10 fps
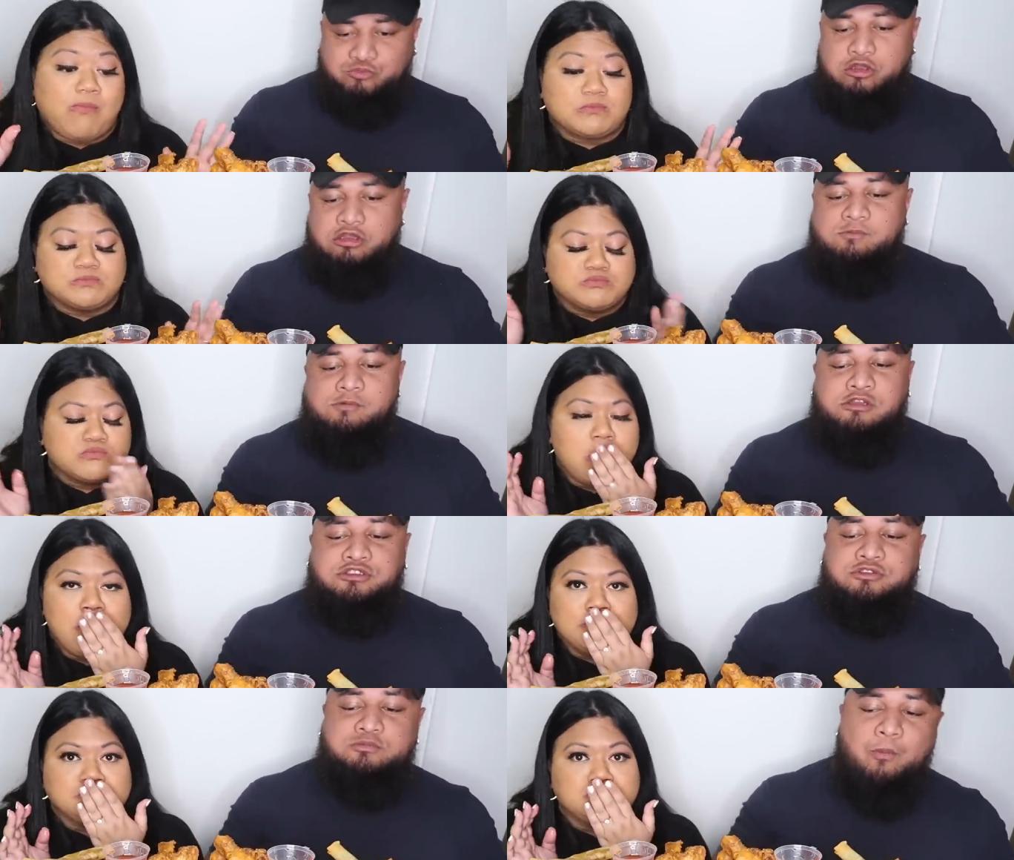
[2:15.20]
Speaker 1: So eat
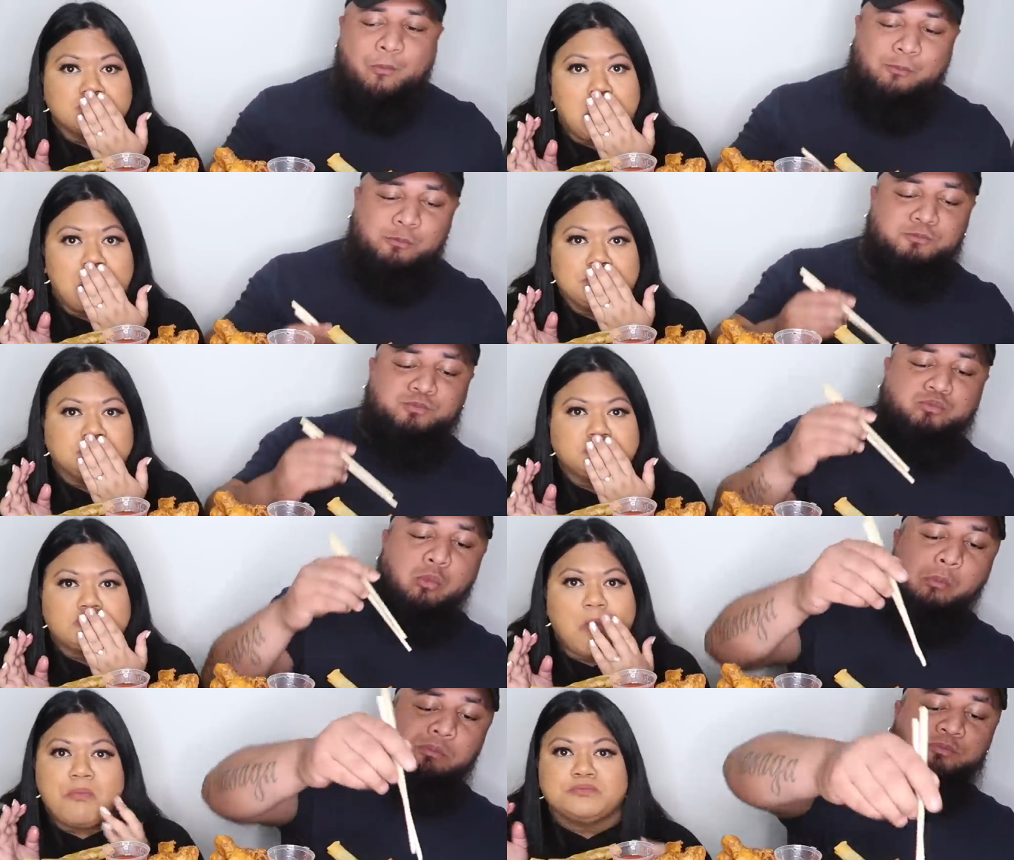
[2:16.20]
this. Mm.